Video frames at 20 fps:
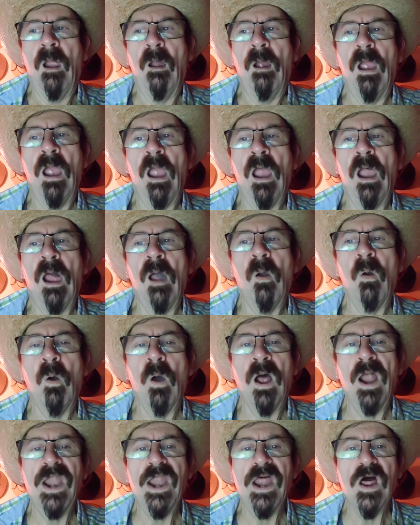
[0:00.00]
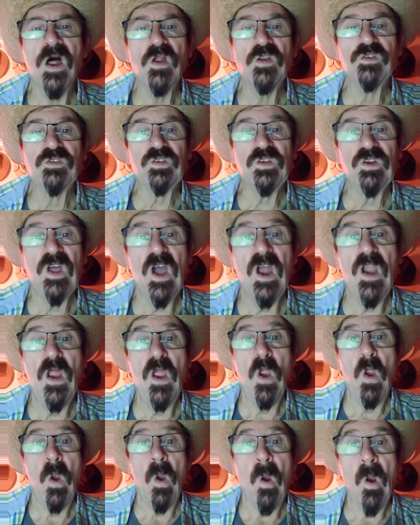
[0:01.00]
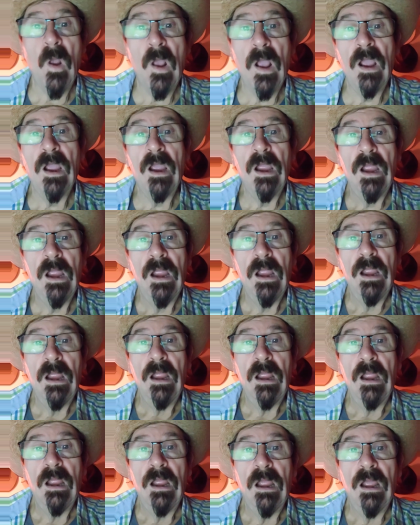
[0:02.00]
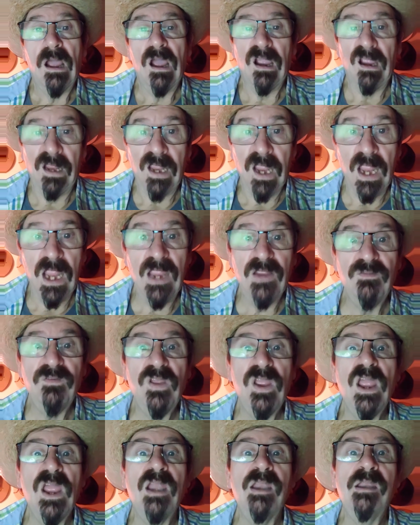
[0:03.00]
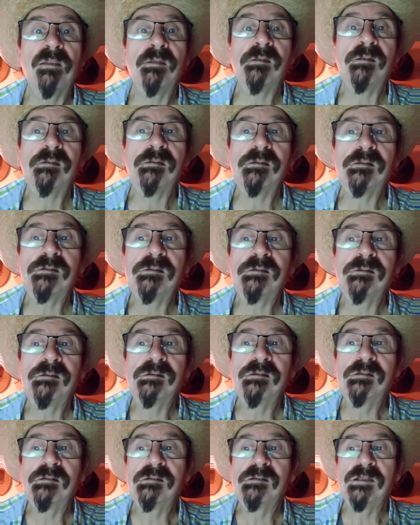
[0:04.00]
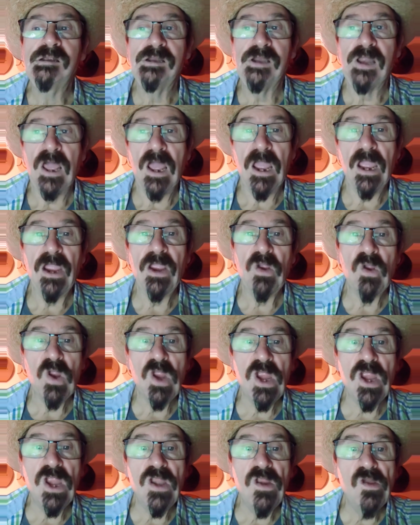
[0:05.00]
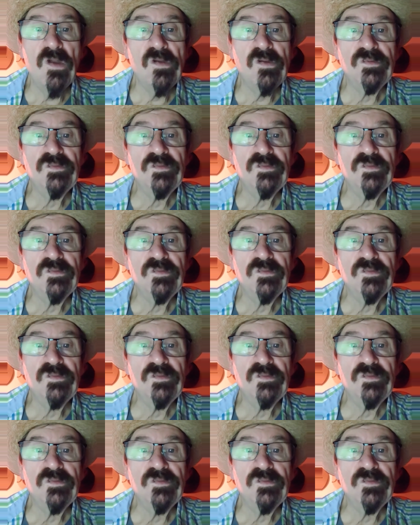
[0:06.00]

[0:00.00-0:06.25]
Well, what else could I do? I gave in, and I agreed.